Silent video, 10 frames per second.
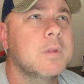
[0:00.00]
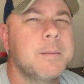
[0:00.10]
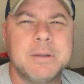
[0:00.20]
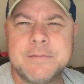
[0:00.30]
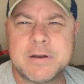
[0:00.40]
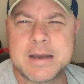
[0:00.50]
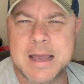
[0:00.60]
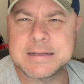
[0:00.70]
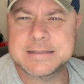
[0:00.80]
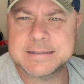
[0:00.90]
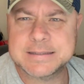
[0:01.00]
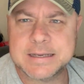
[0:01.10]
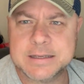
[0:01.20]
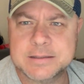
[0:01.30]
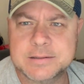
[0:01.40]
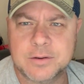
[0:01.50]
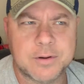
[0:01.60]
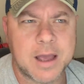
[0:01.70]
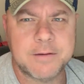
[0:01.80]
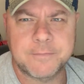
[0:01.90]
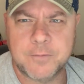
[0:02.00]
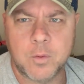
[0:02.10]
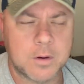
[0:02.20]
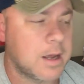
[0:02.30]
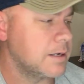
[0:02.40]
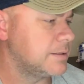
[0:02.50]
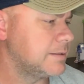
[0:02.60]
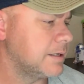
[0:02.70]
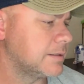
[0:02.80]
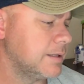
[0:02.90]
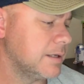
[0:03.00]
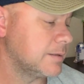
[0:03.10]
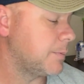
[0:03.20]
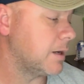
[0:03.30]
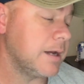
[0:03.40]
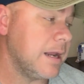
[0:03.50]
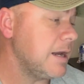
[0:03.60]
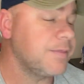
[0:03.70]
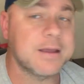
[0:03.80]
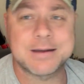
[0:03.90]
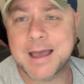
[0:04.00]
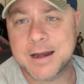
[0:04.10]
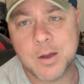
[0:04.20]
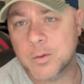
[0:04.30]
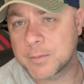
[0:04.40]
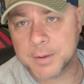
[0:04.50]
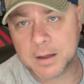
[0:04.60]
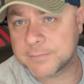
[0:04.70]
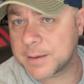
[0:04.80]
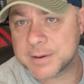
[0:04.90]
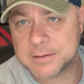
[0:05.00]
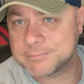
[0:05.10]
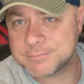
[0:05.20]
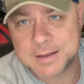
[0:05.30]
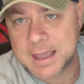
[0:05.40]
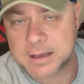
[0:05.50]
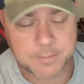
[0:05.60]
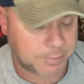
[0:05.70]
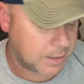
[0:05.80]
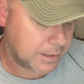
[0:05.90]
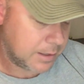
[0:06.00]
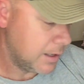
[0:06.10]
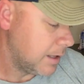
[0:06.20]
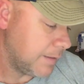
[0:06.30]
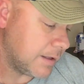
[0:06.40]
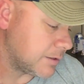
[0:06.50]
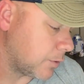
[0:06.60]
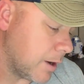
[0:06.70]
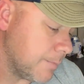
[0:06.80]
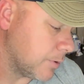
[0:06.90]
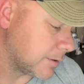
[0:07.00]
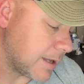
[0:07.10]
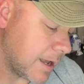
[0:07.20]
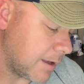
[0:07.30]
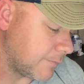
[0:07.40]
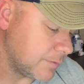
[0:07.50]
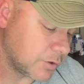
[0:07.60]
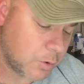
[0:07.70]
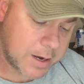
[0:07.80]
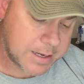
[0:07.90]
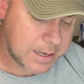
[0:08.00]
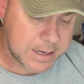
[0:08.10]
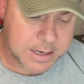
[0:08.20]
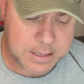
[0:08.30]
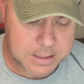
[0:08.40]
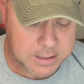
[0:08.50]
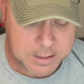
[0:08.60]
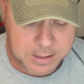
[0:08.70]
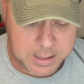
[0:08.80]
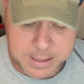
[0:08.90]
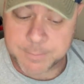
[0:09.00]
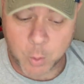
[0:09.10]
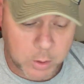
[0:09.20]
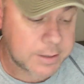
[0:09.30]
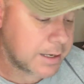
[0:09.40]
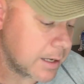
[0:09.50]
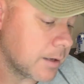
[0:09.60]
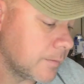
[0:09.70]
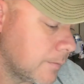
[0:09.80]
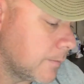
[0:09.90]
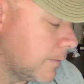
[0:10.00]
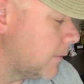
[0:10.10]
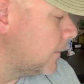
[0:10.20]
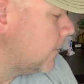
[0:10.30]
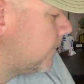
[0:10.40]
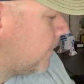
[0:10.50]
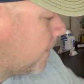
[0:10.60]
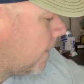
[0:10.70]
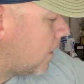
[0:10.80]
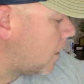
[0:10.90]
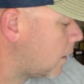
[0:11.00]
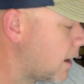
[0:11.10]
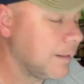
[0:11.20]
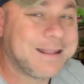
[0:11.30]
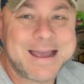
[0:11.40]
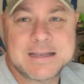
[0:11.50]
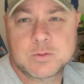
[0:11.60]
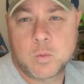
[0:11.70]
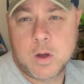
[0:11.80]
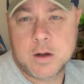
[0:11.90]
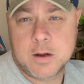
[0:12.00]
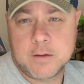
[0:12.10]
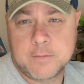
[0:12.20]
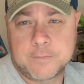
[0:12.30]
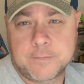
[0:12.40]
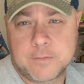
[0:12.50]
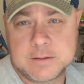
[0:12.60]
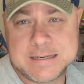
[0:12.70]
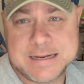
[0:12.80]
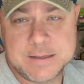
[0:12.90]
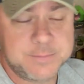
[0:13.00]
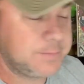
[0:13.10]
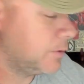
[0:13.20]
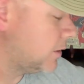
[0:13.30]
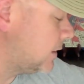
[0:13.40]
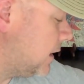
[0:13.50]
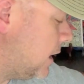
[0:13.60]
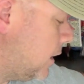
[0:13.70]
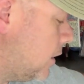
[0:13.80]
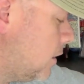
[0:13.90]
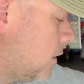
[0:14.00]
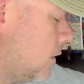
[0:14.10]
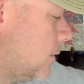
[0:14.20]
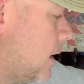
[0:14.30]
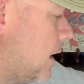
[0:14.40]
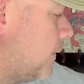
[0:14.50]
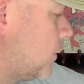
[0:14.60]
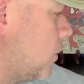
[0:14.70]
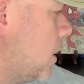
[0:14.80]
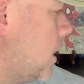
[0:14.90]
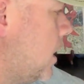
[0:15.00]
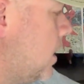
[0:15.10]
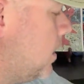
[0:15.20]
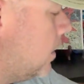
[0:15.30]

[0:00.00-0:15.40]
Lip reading: believe a 9.6 or 9.4, 9.6 in this, but anything 9.0 or above, I mean, you can't complain. That's a great book to have. It's a great key, an important key. All right, last one of Tim's books here. The grade.